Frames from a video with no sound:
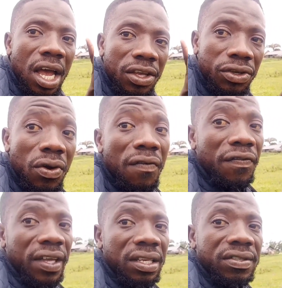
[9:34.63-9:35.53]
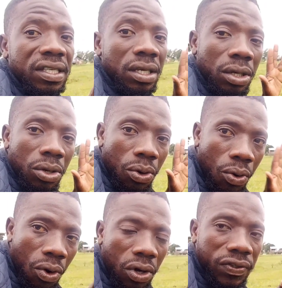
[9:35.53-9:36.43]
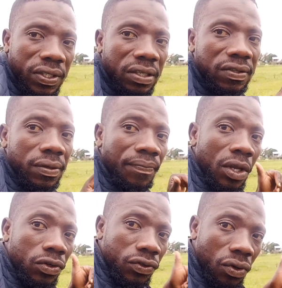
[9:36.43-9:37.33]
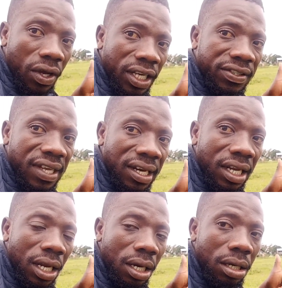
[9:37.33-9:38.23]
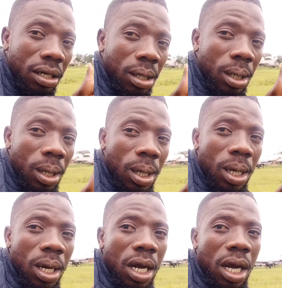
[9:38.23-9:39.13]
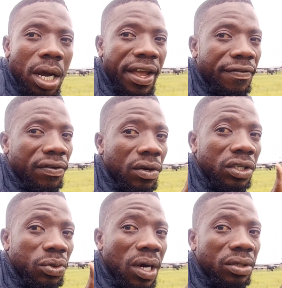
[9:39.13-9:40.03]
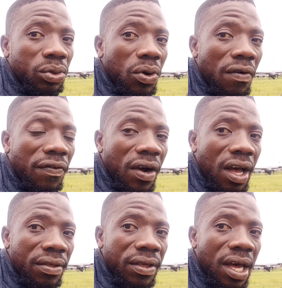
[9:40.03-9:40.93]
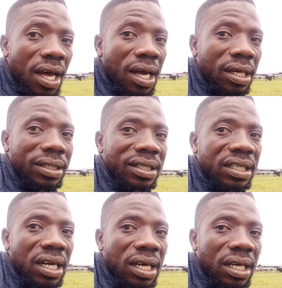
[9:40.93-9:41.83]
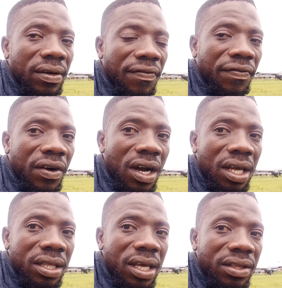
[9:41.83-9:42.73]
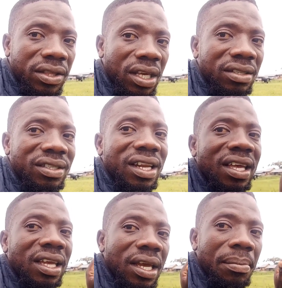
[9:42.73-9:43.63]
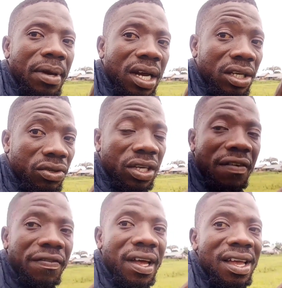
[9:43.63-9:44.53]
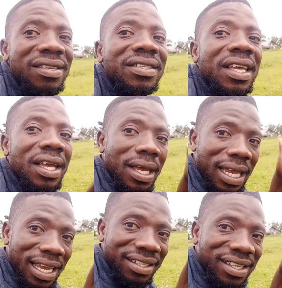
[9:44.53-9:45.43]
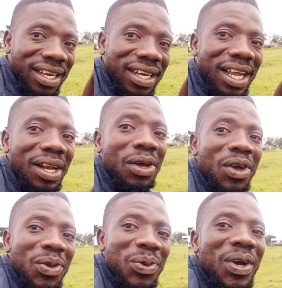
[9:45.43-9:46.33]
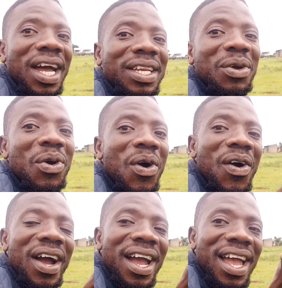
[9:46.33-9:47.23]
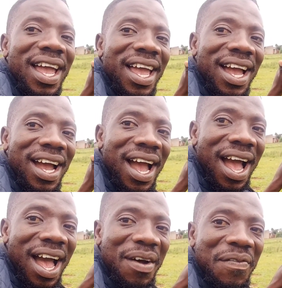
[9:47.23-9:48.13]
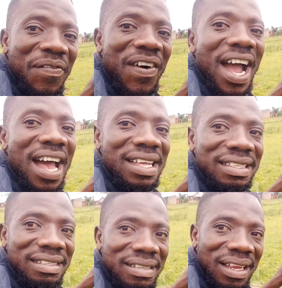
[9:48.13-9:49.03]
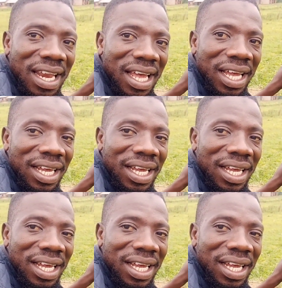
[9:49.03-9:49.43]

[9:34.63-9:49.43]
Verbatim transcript: uh, your feed costs. So it's a deal uh, if you don't want to go for other uh, for other things like uh, black soldier flies, it's a deal. You can go uh, for as